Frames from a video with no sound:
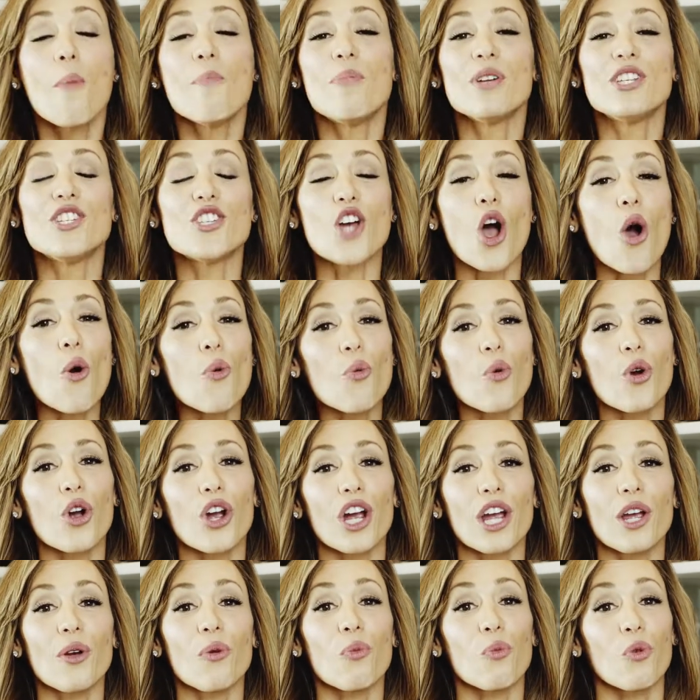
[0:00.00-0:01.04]
But don't
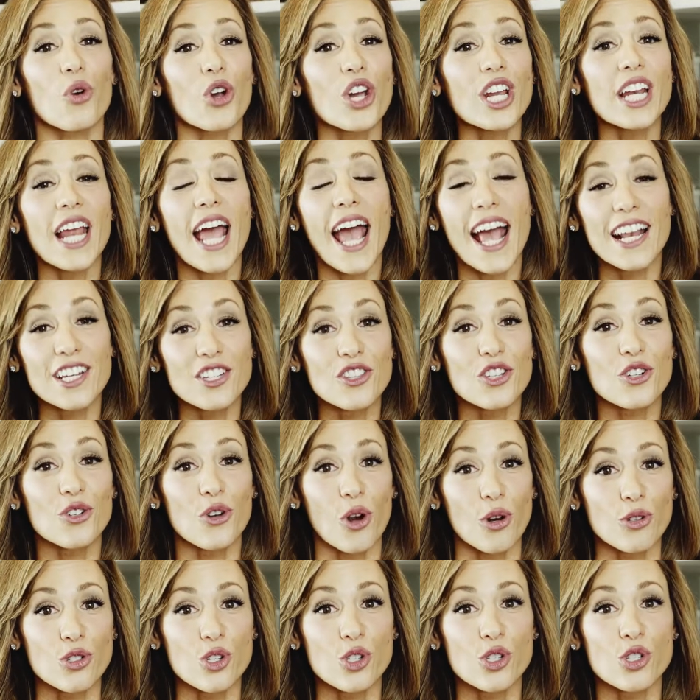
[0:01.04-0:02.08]
worry, we're going to head to the
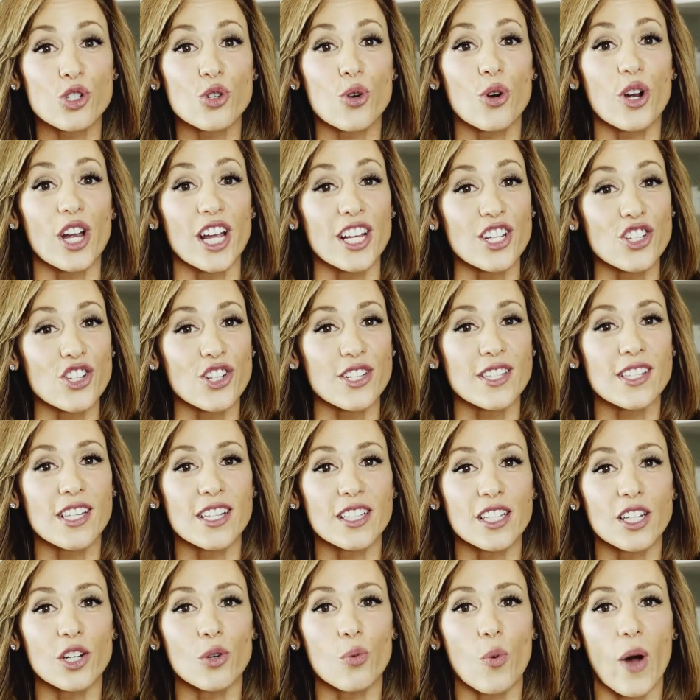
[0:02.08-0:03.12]
grocery store in just
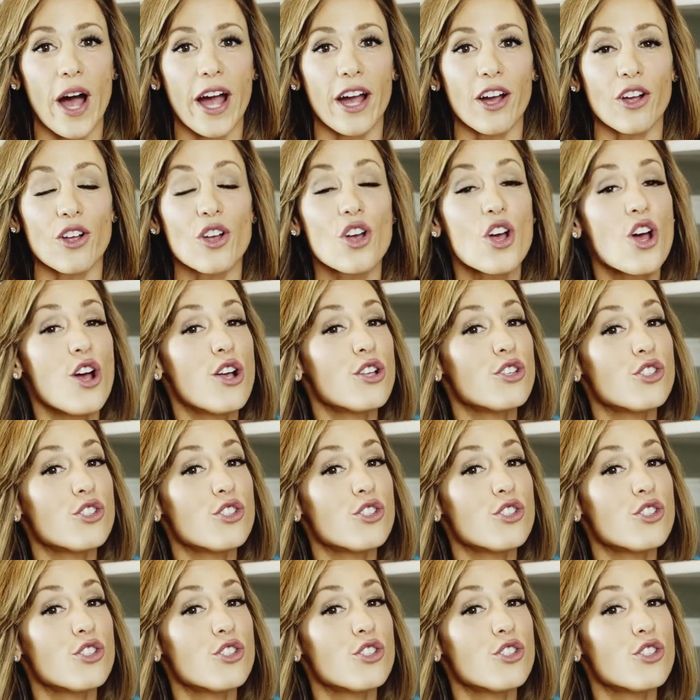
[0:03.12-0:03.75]
a little while,